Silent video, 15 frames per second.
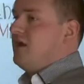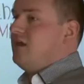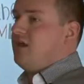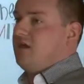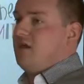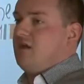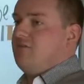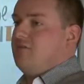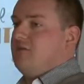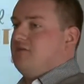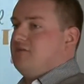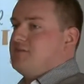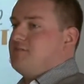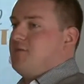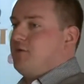I get out of it?
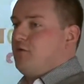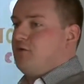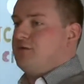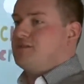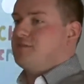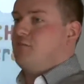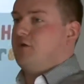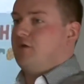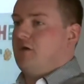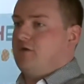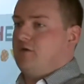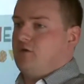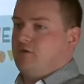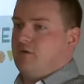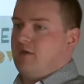You're spending all this money on
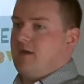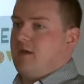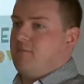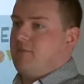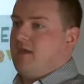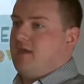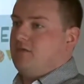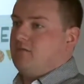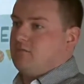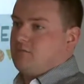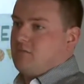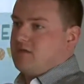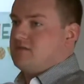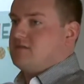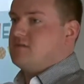a local campaign,
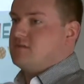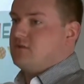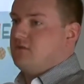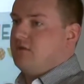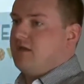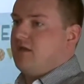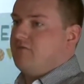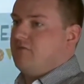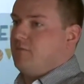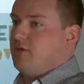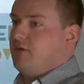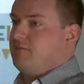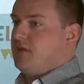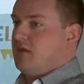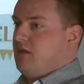what does the school get from
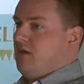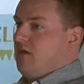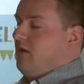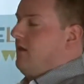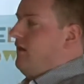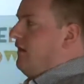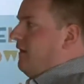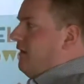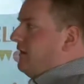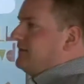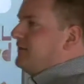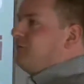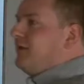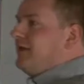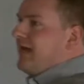it?
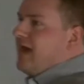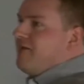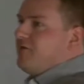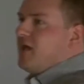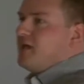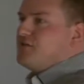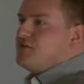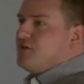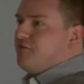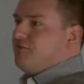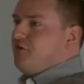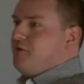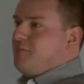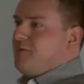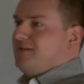Didn't really have an answer
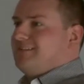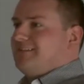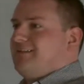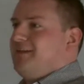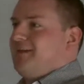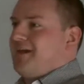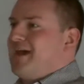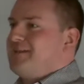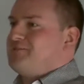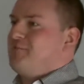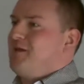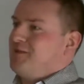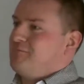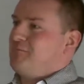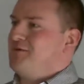for him. I didn't think I had to
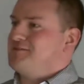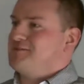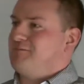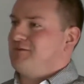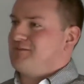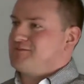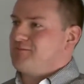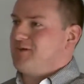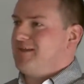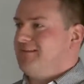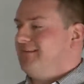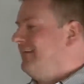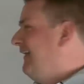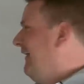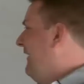pay the principal as well